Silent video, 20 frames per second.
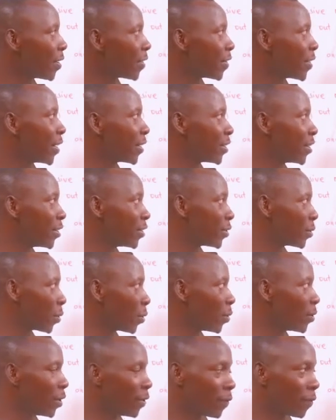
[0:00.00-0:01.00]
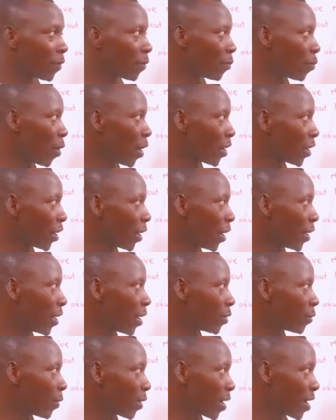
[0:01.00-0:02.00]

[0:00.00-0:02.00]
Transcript: that is road from one area to